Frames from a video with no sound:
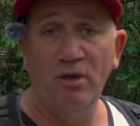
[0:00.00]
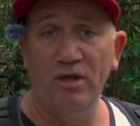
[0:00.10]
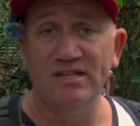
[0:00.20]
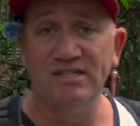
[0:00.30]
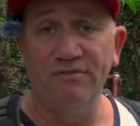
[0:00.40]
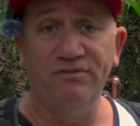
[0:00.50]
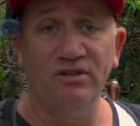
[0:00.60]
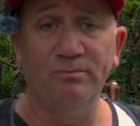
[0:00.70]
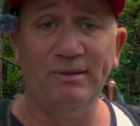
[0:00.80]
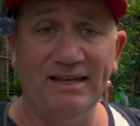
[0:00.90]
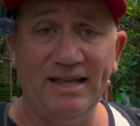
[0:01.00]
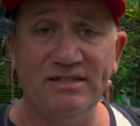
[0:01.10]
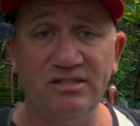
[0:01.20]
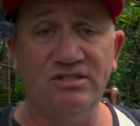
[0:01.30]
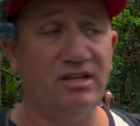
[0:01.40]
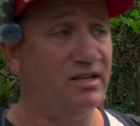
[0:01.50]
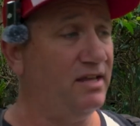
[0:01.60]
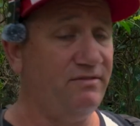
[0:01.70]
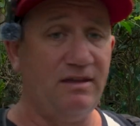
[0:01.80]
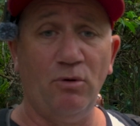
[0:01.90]
birdie stuff and you've got the big lenses, you can
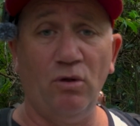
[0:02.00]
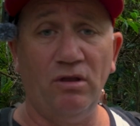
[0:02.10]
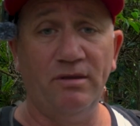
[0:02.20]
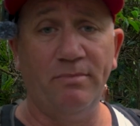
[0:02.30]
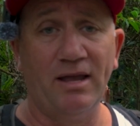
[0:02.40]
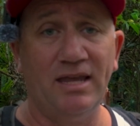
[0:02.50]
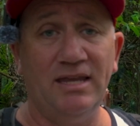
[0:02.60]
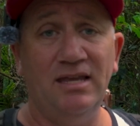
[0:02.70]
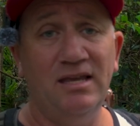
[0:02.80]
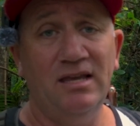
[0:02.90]
leave them all on the buggy.